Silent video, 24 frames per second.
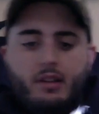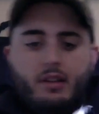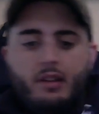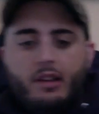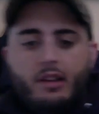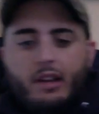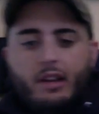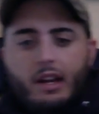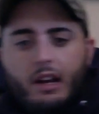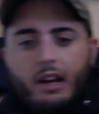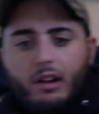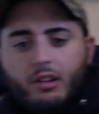
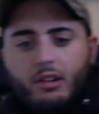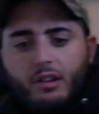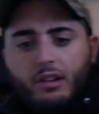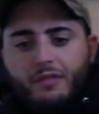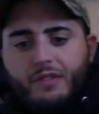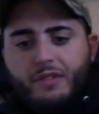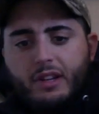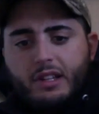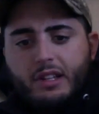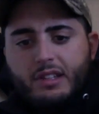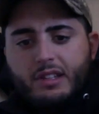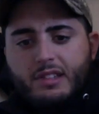And I don't know if
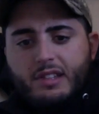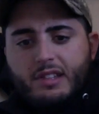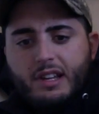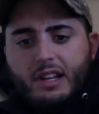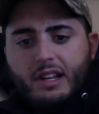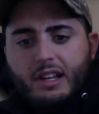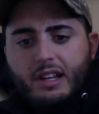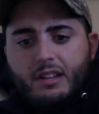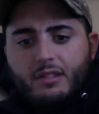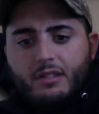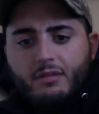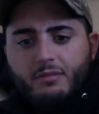you can
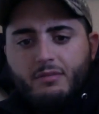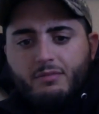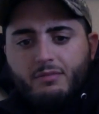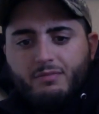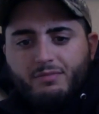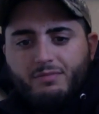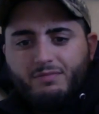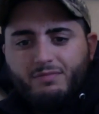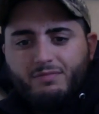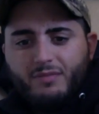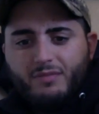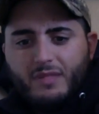see,
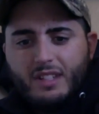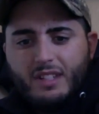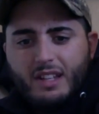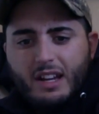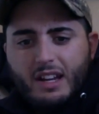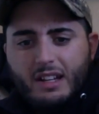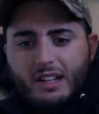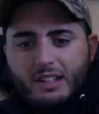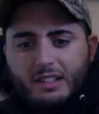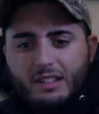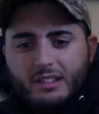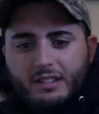
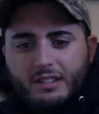kind of,